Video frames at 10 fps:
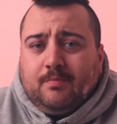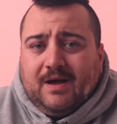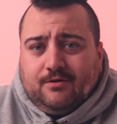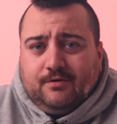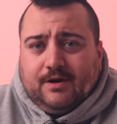
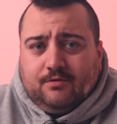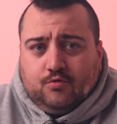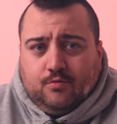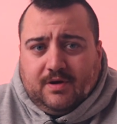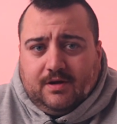background
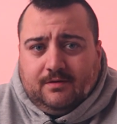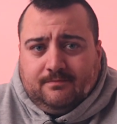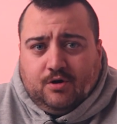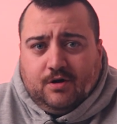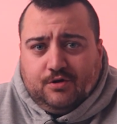will be
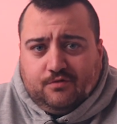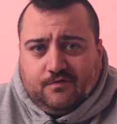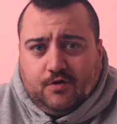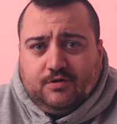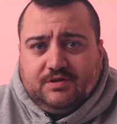behind your
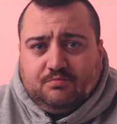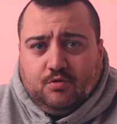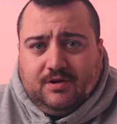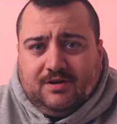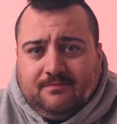focus
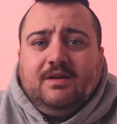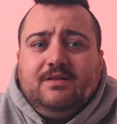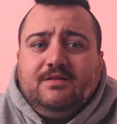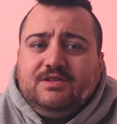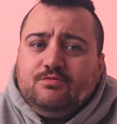point.
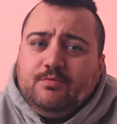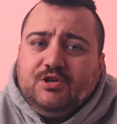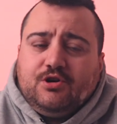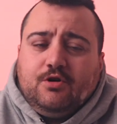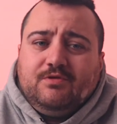This will be
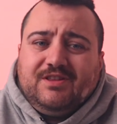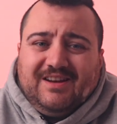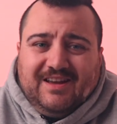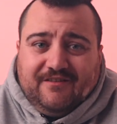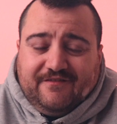shown with an
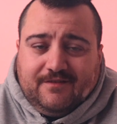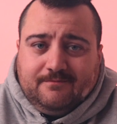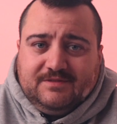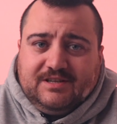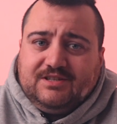F,
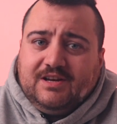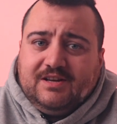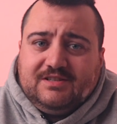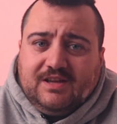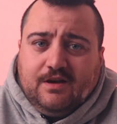such
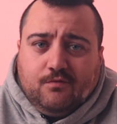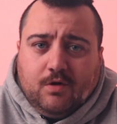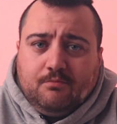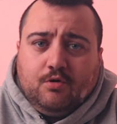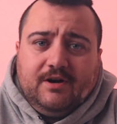as
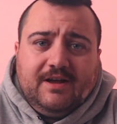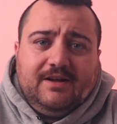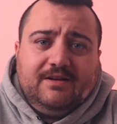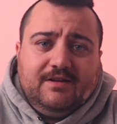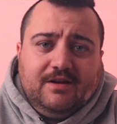
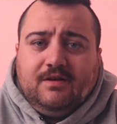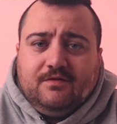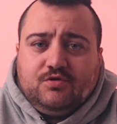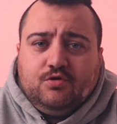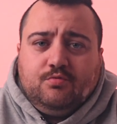f1.8,
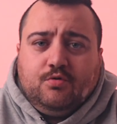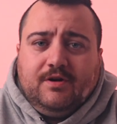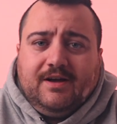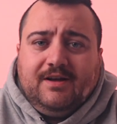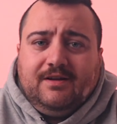
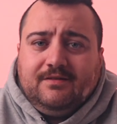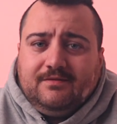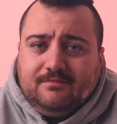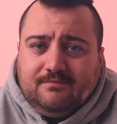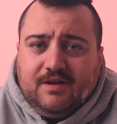
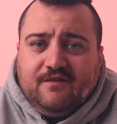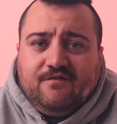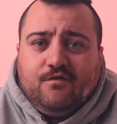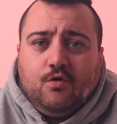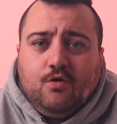f2.8,
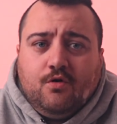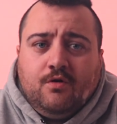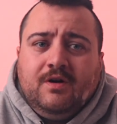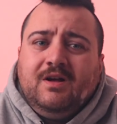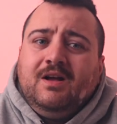
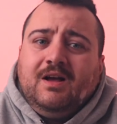f4,